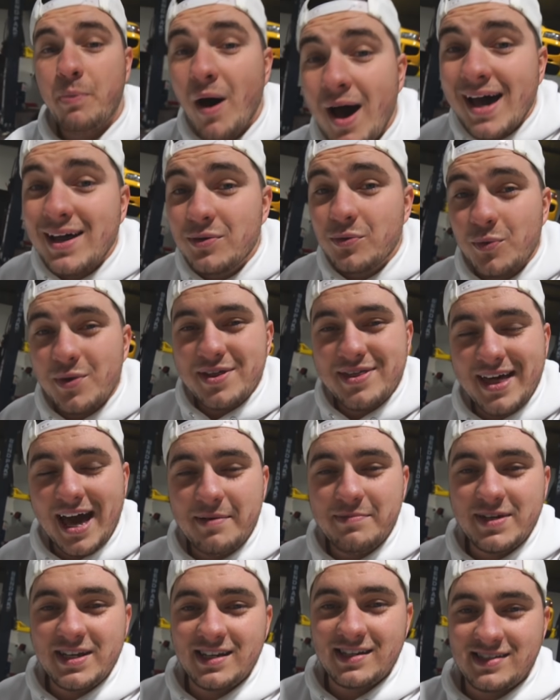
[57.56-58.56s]
But with
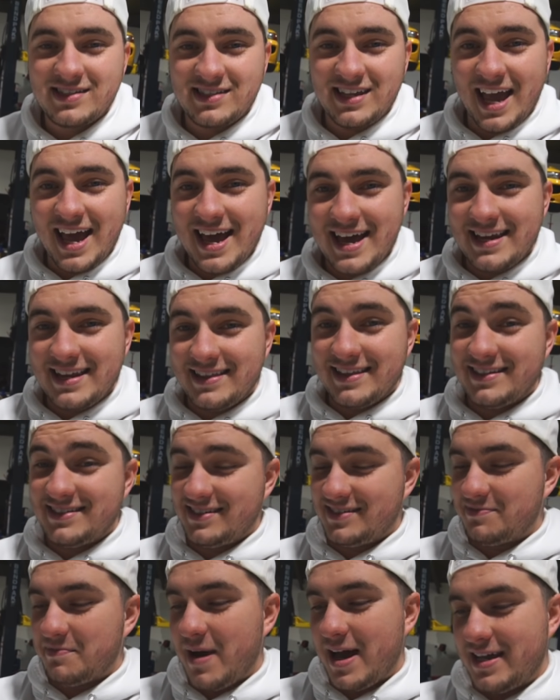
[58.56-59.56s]
that being said, this
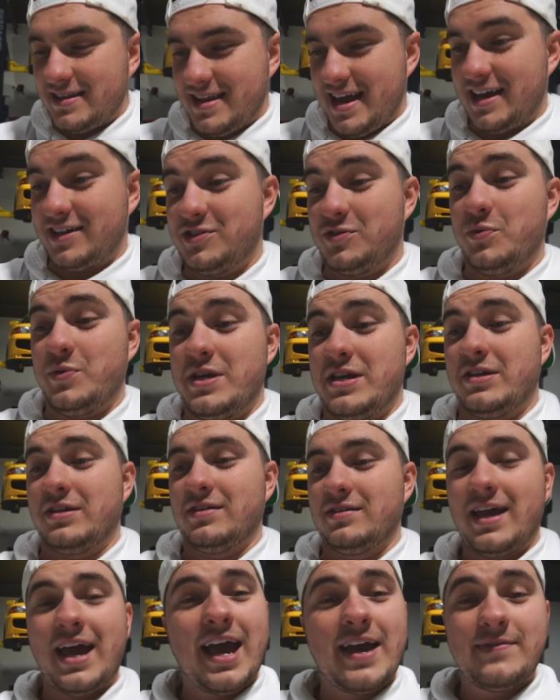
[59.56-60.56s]
is my next
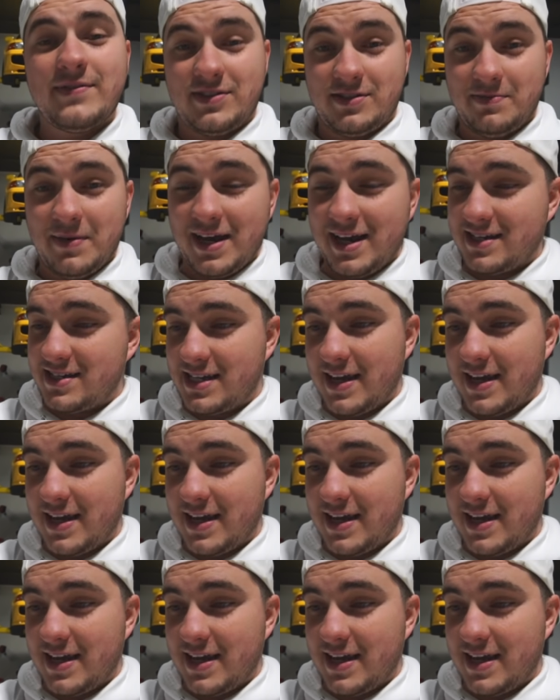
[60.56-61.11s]
week, okay? This is my next